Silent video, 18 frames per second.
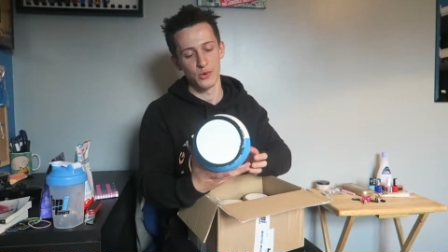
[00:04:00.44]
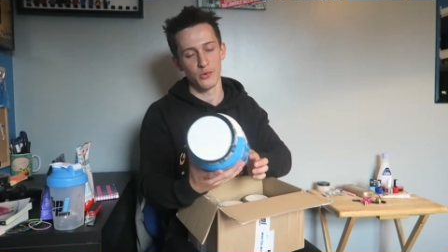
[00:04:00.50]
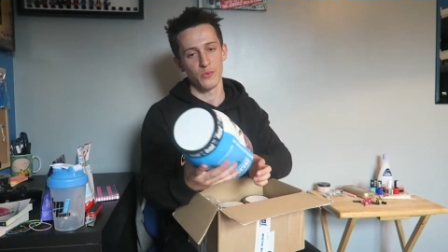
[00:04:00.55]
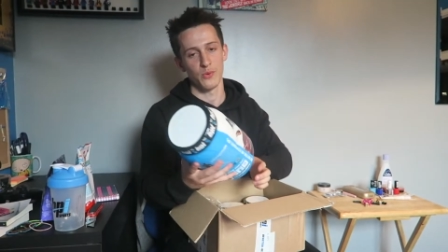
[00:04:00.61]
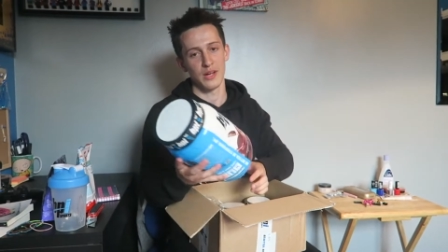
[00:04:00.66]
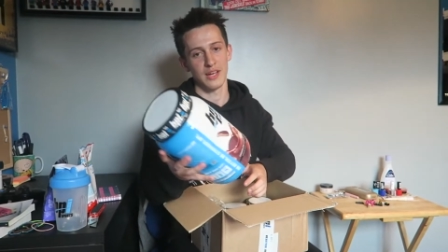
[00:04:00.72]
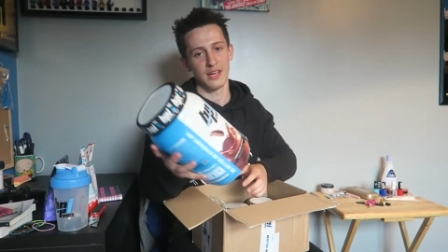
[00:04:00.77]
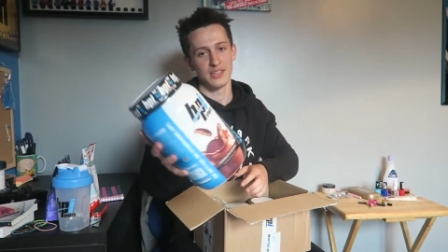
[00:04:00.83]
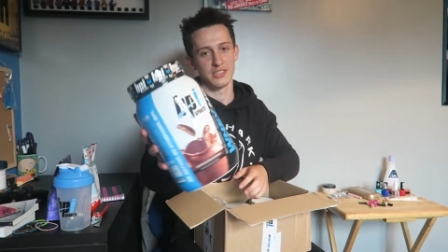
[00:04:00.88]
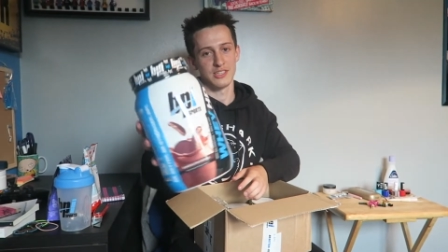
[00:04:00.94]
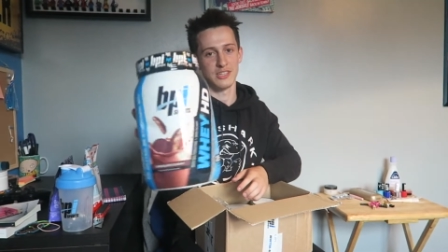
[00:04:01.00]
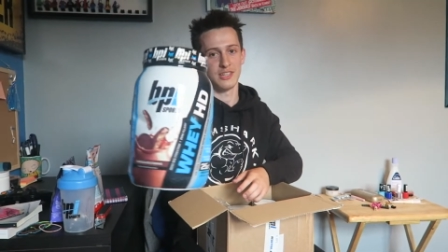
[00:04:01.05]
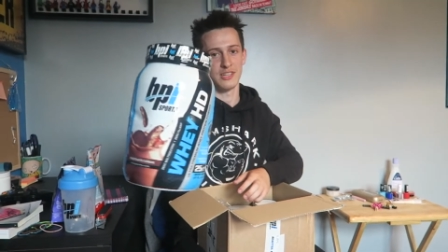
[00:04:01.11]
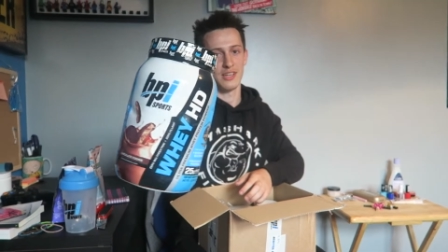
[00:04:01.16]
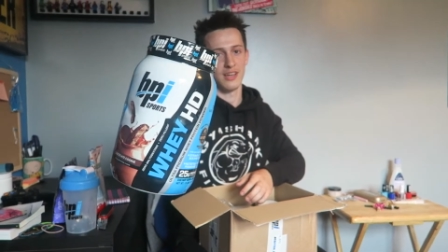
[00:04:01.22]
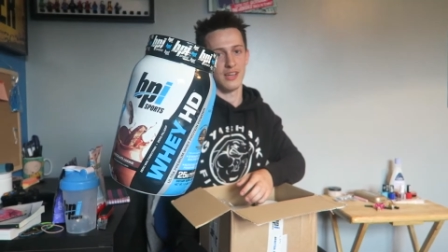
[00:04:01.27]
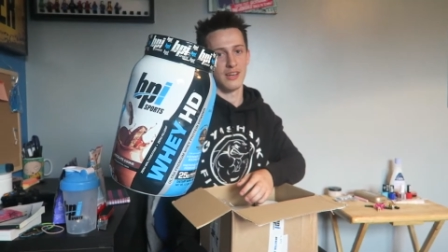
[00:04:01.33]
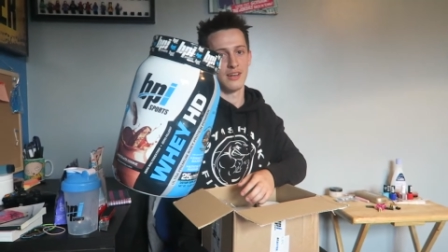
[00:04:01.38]
Ordered Whey
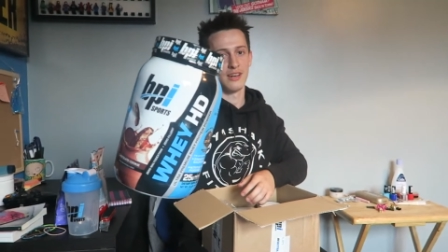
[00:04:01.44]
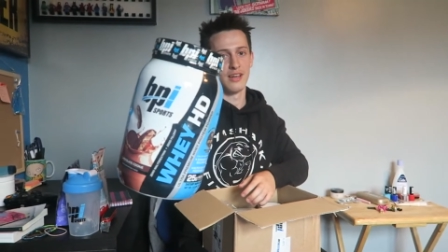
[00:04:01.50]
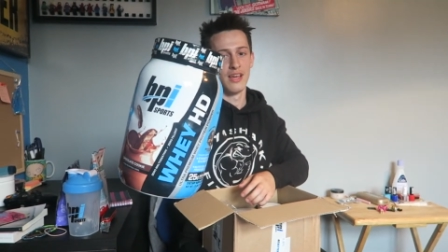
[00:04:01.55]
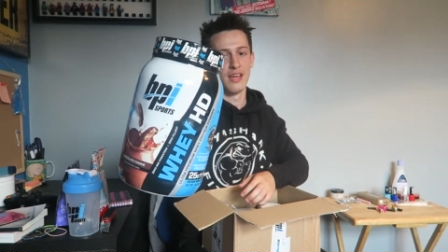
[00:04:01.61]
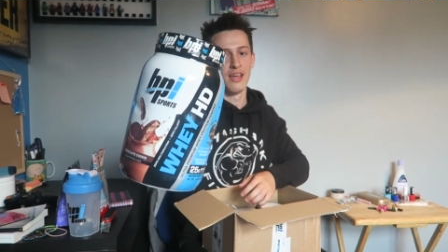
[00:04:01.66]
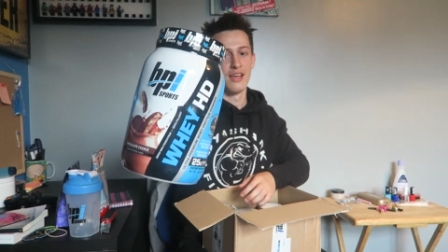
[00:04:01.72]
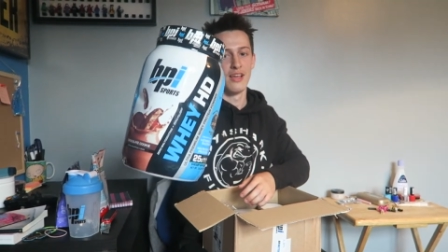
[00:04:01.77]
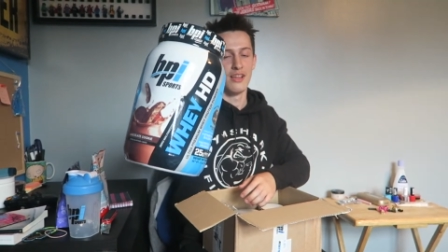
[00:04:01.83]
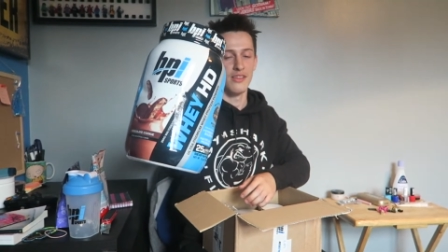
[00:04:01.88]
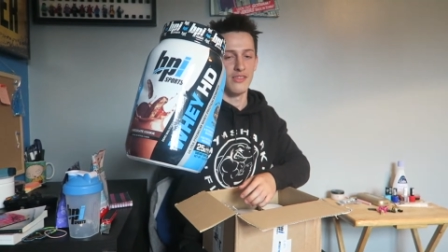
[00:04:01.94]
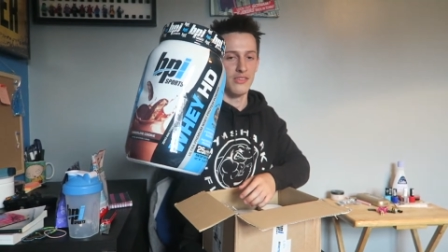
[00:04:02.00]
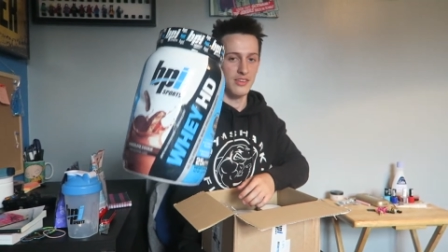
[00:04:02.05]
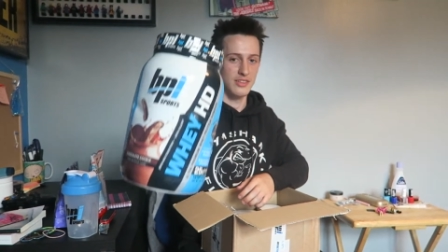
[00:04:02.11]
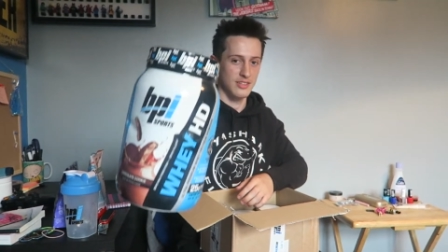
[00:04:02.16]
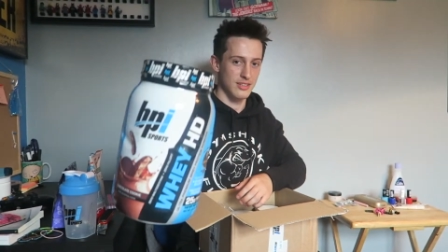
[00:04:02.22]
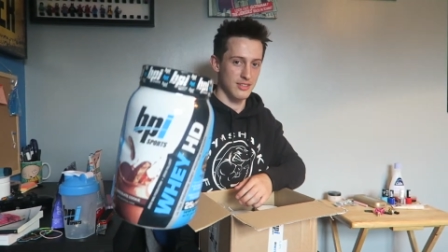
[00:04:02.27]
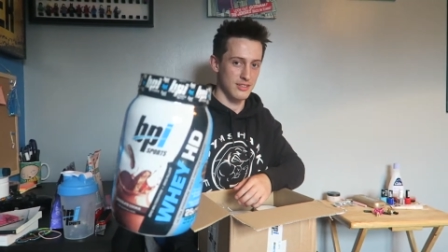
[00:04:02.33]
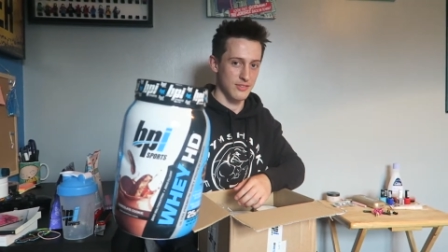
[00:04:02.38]
HD again.
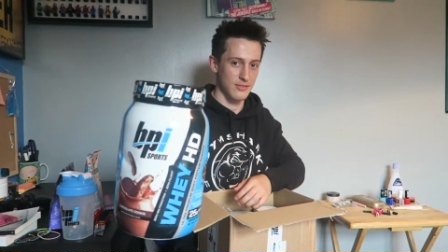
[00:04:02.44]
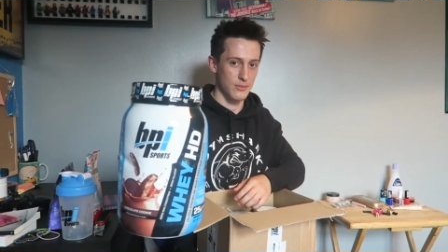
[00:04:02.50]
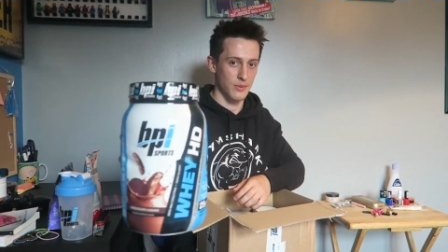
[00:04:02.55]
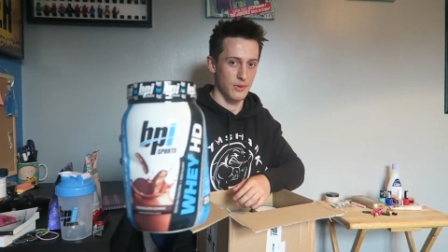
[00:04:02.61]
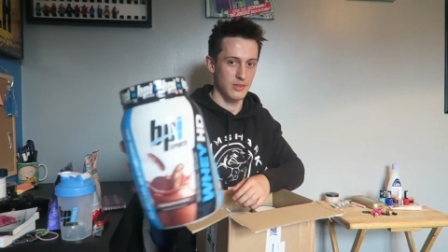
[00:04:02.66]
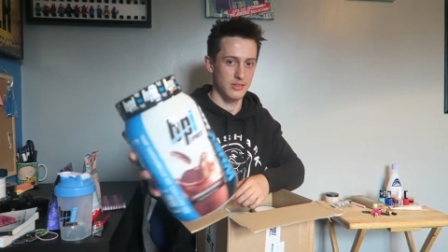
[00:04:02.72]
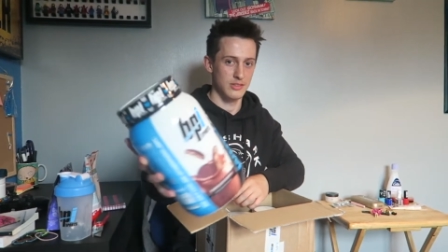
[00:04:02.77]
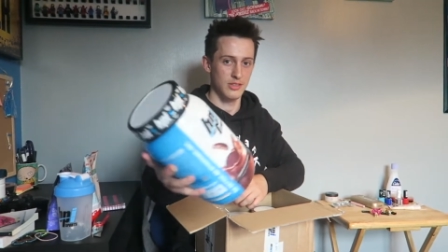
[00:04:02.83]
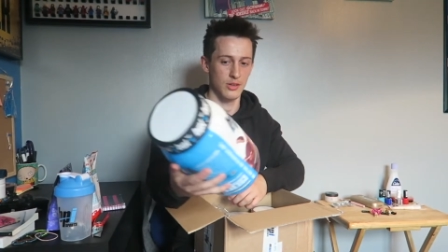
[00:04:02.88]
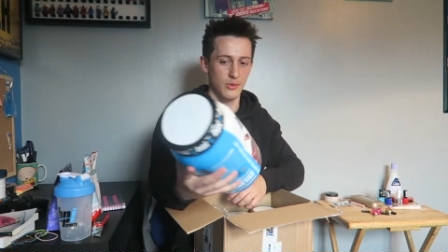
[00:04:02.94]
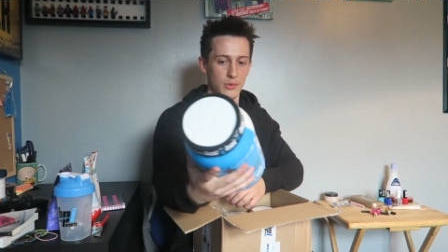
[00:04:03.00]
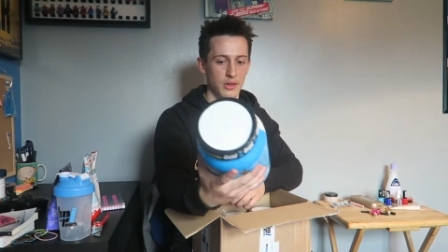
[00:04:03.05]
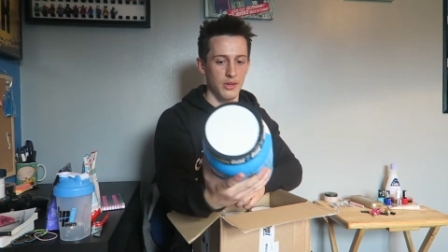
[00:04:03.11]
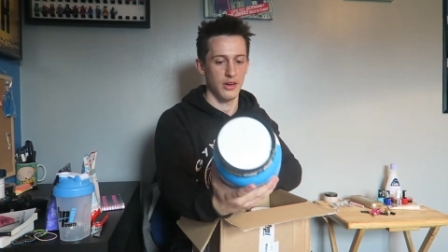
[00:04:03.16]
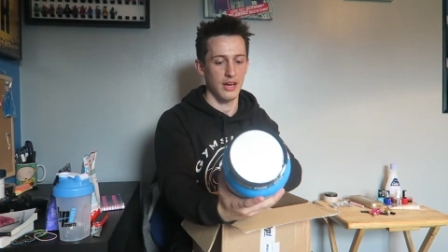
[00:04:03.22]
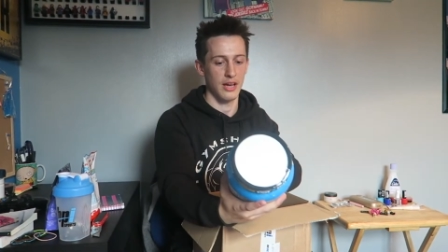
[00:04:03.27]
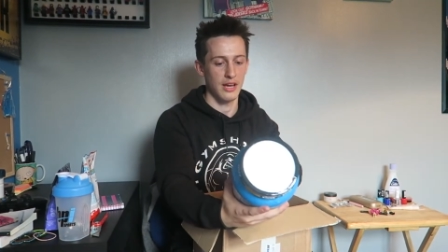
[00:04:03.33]
This is a different one to the one I